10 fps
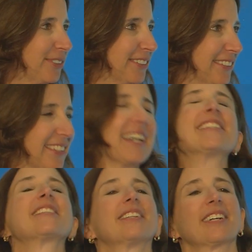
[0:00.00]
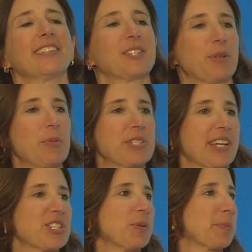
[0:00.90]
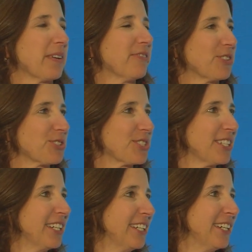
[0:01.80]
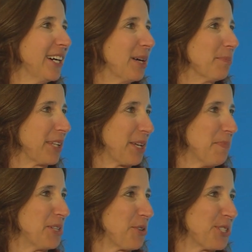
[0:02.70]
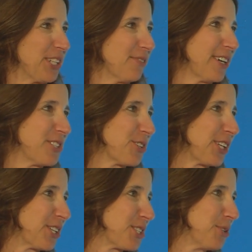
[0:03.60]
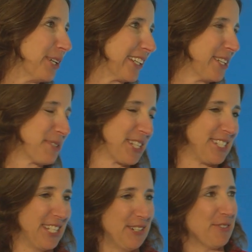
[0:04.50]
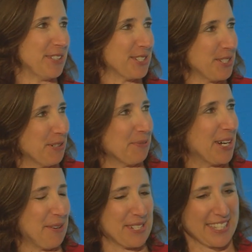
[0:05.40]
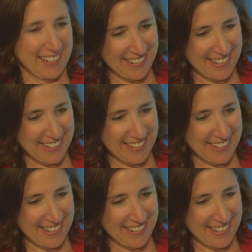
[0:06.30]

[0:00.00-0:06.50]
Yes. Yes. Okay. Most, so he was actually one of my first um, like mentor and an advisor at Intuit. He was the CEO of Intuit go. when I was there.